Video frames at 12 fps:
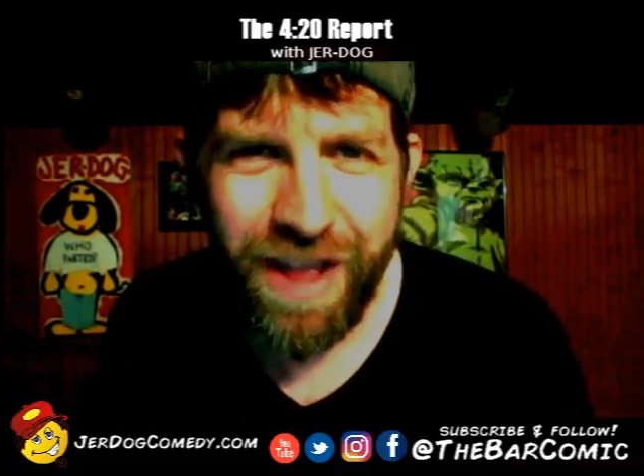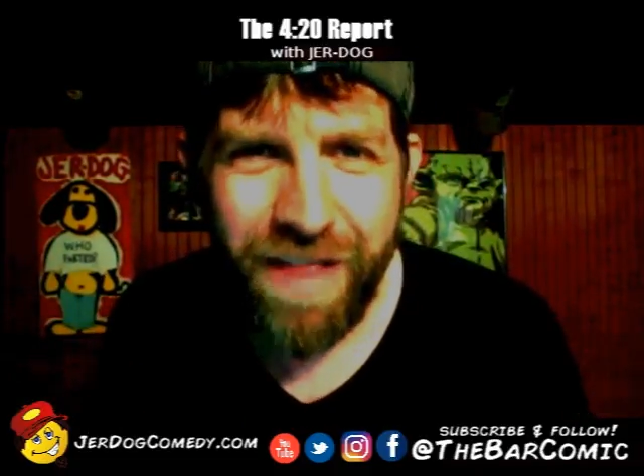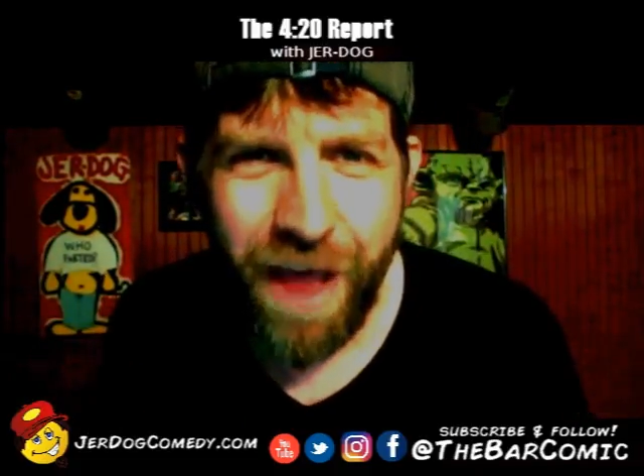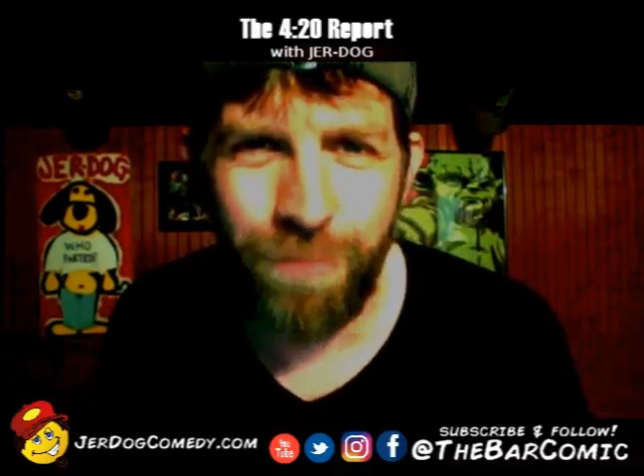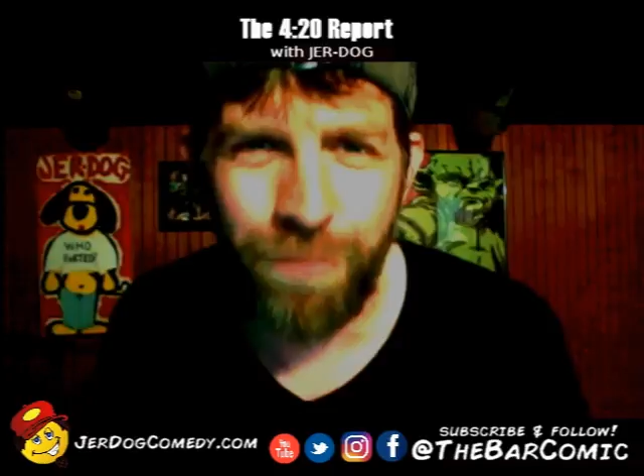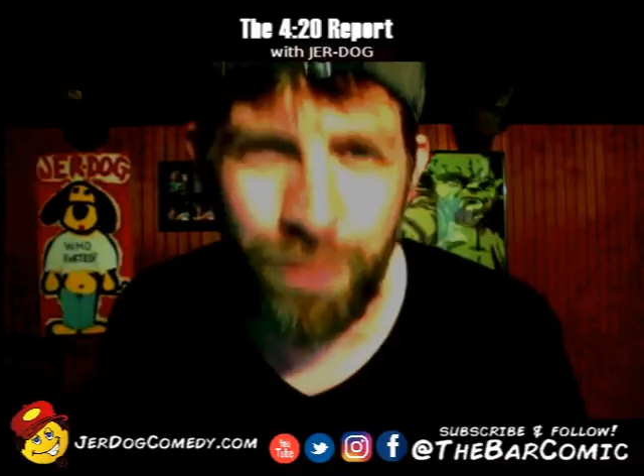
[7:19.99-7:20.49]

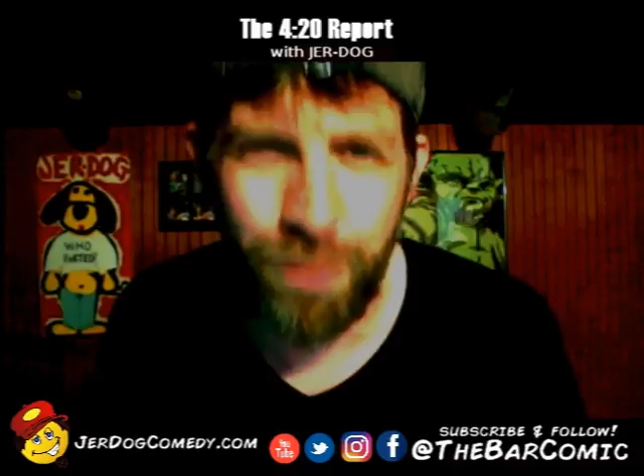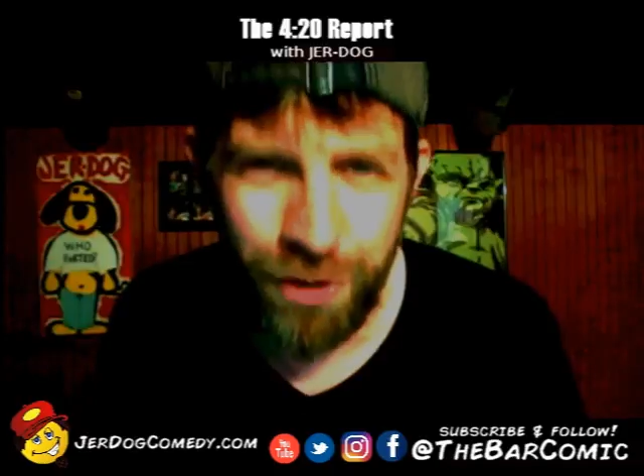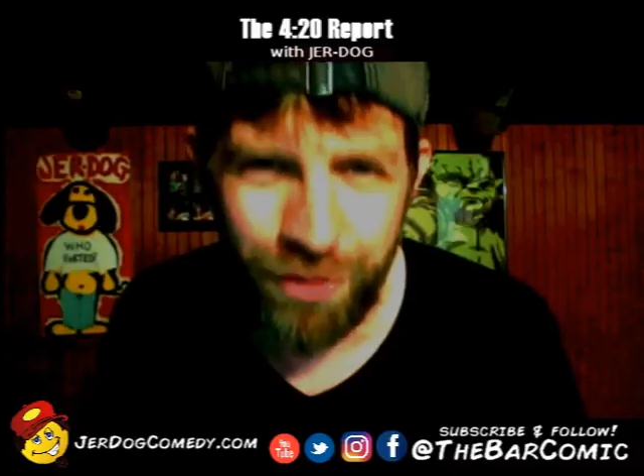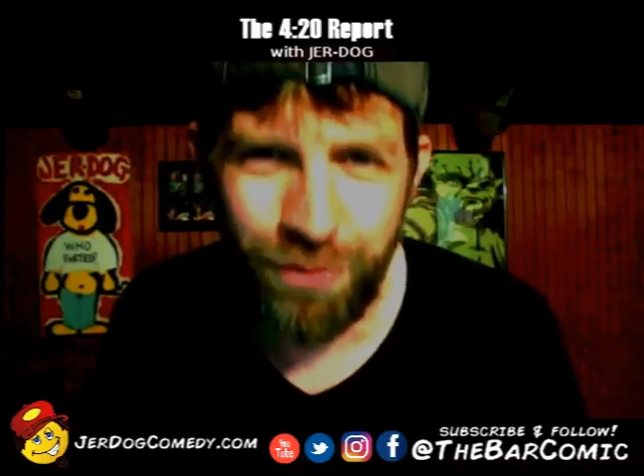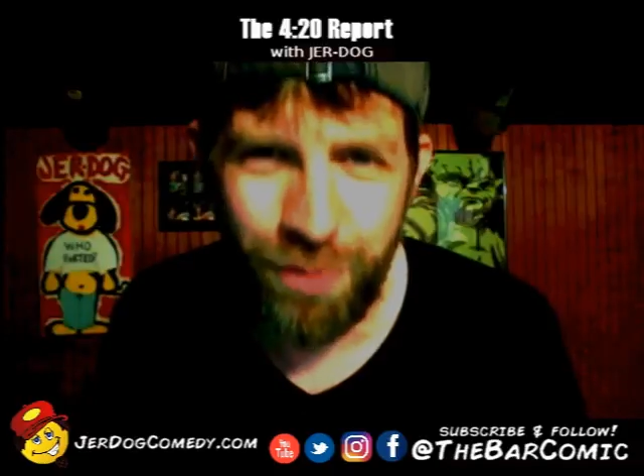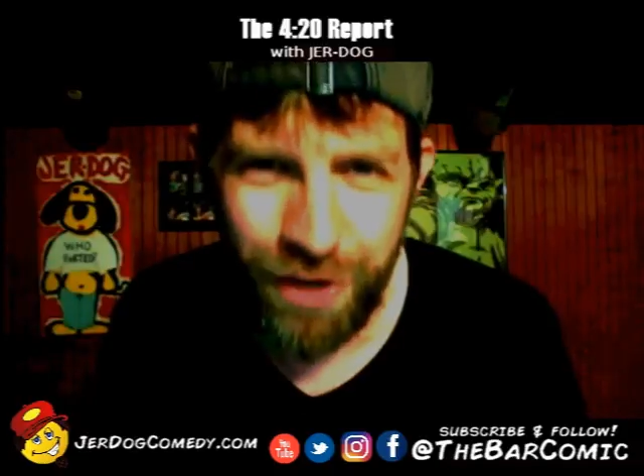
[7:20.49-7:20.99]
that
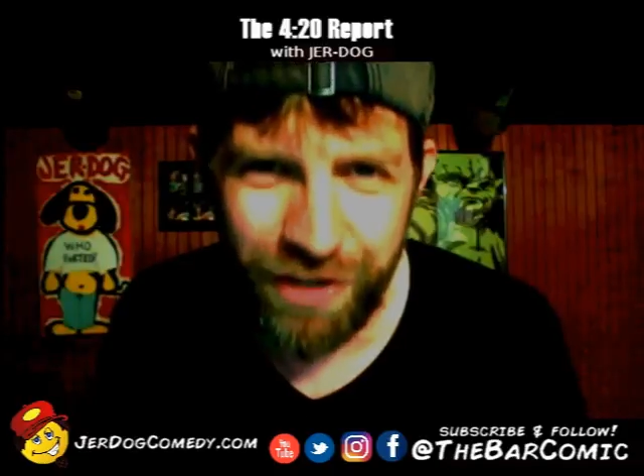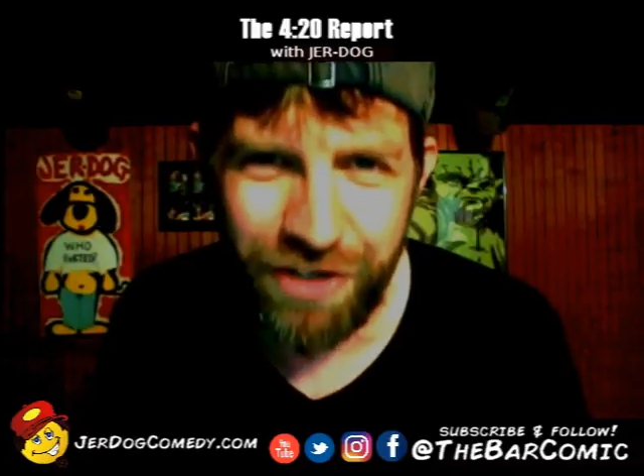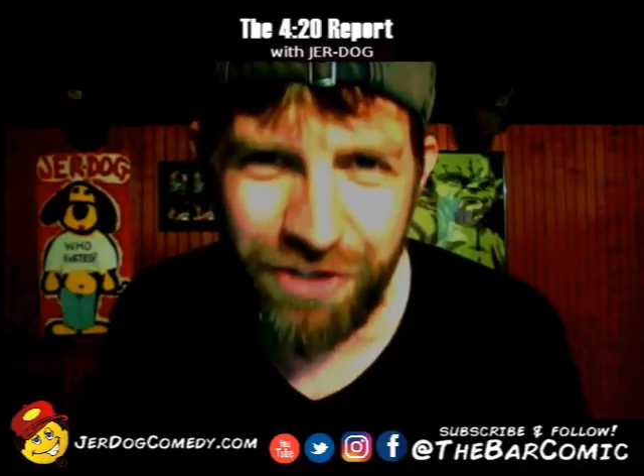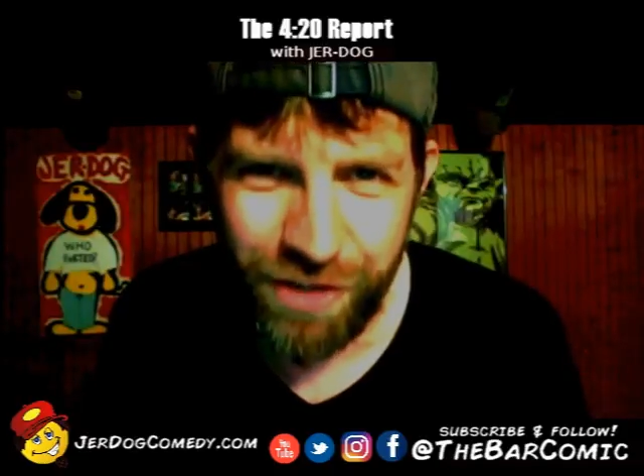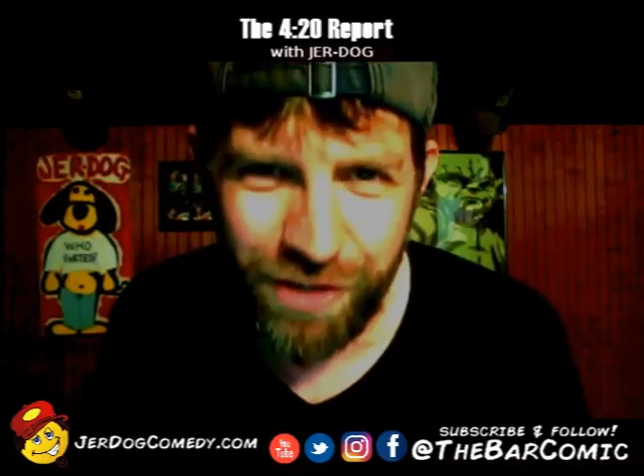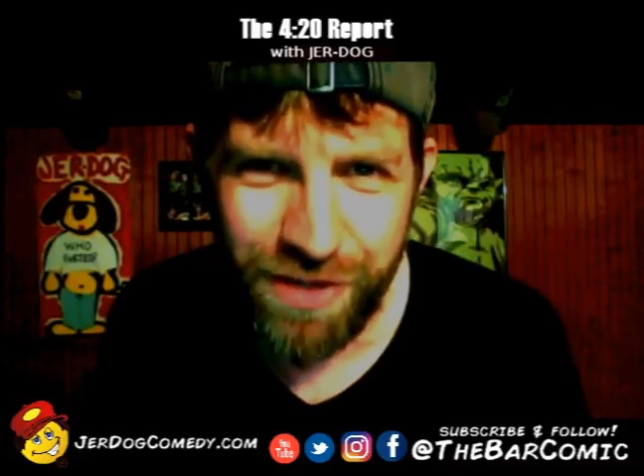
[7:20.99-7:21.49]
word really
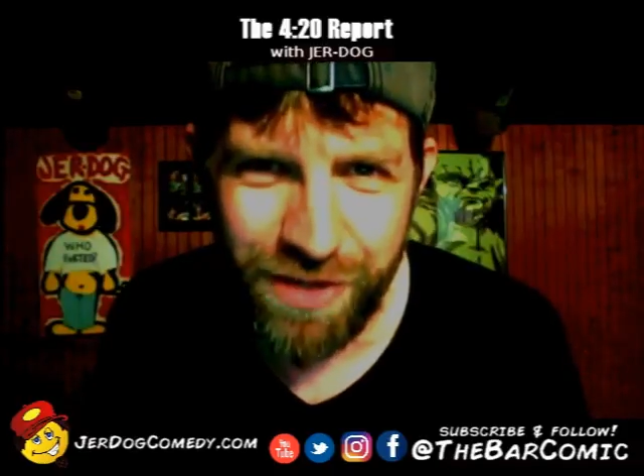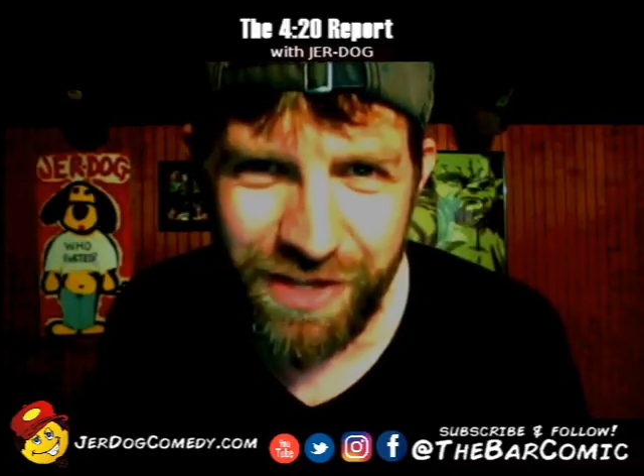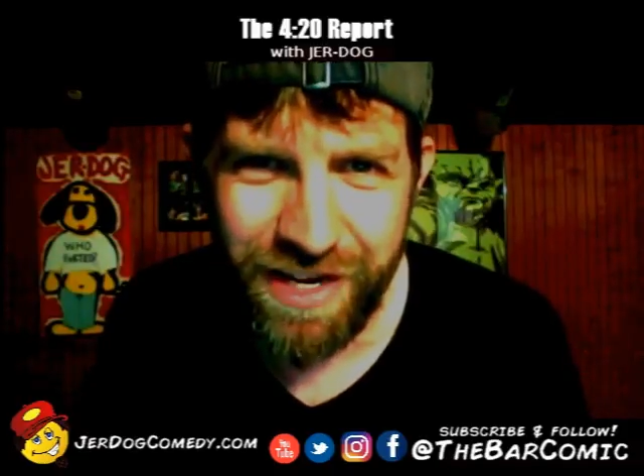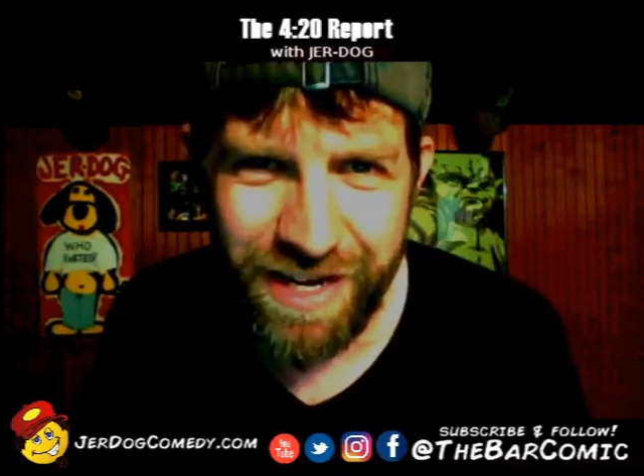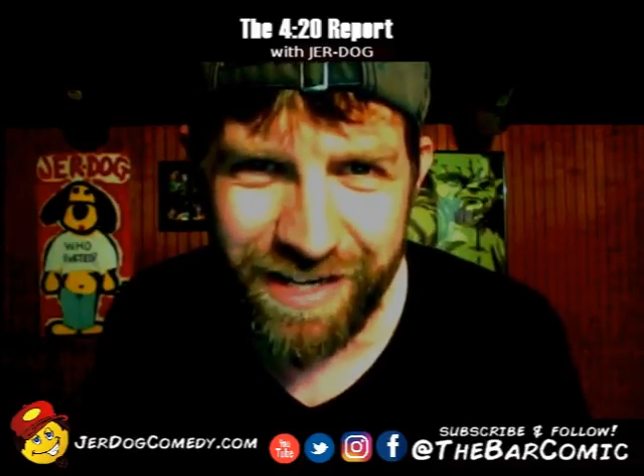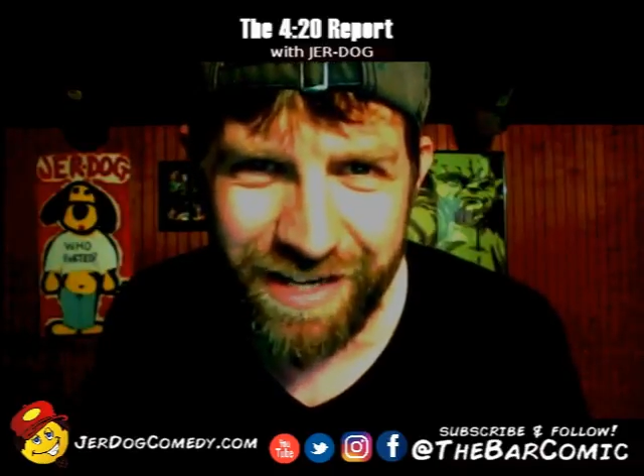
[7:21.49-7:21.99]
should have been
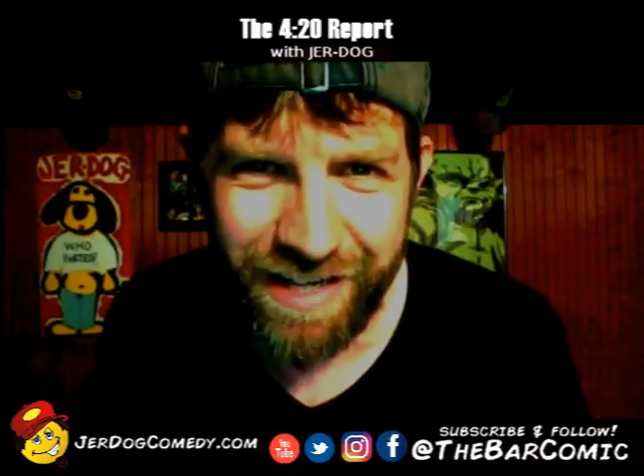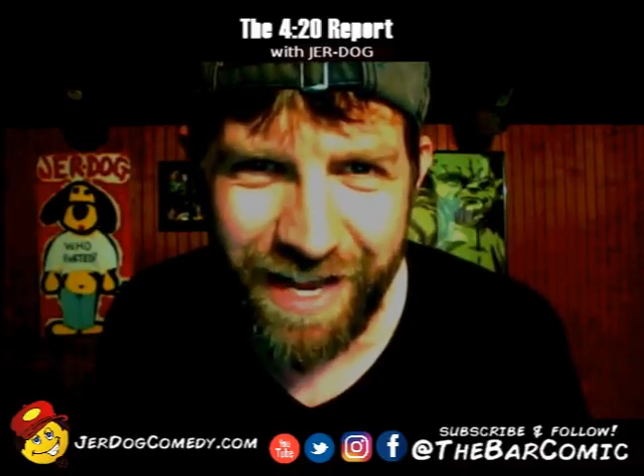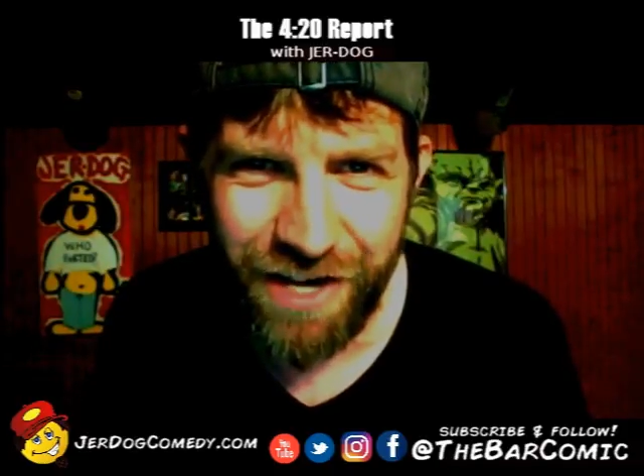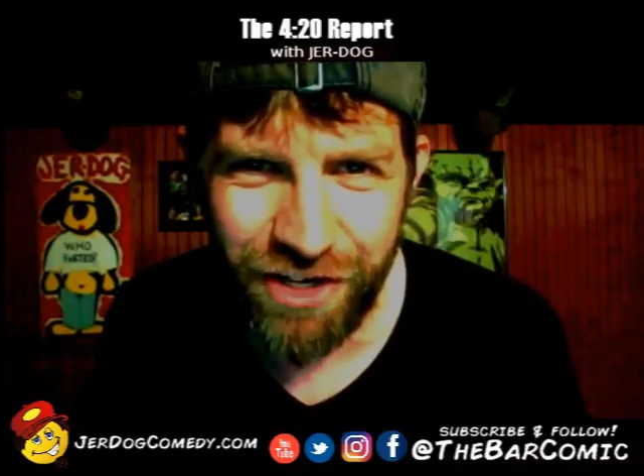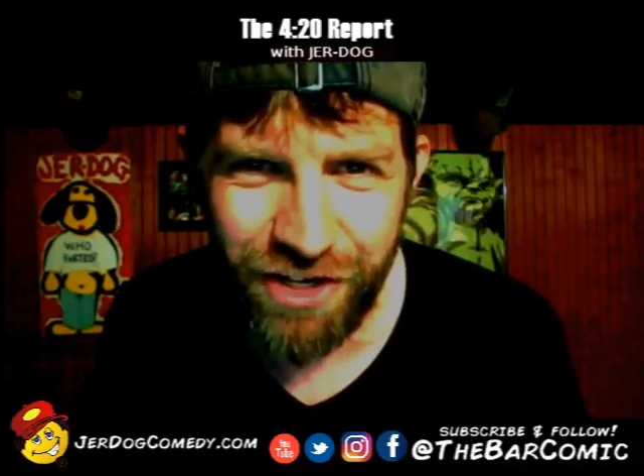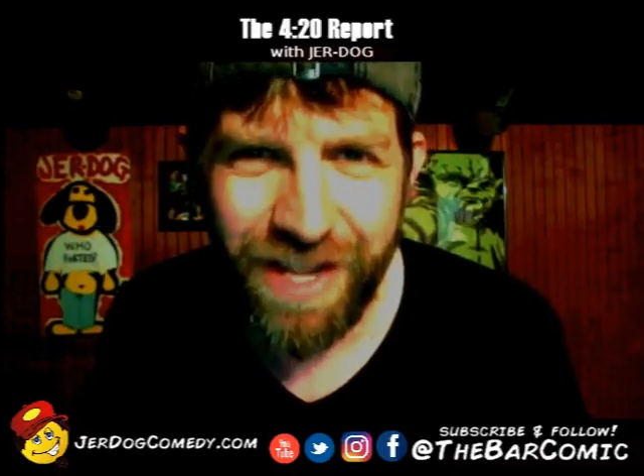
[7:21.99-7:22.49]
the
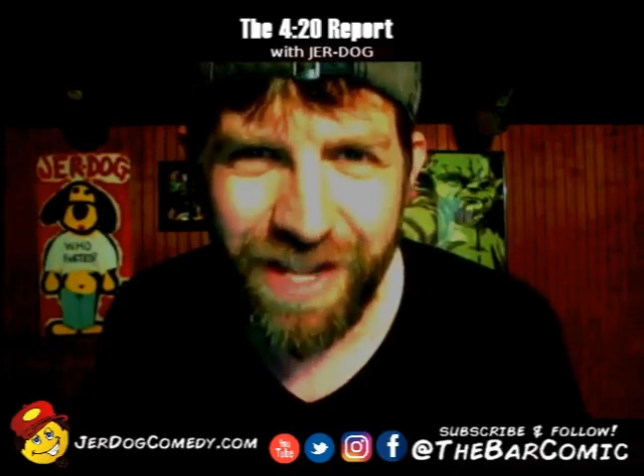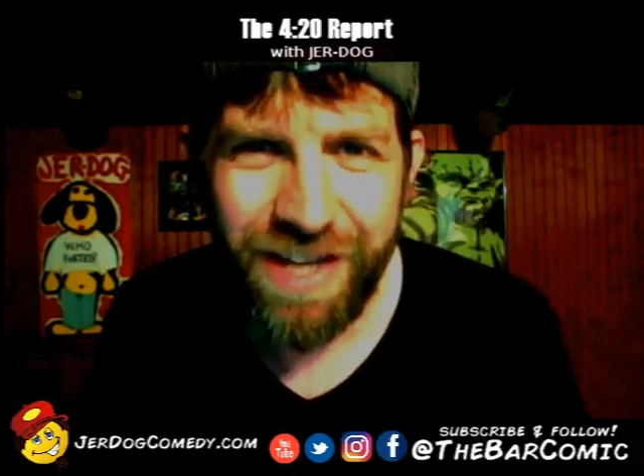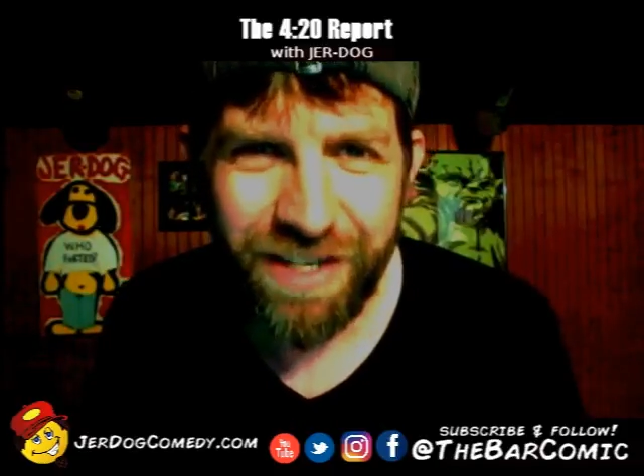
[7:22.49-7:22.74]
indication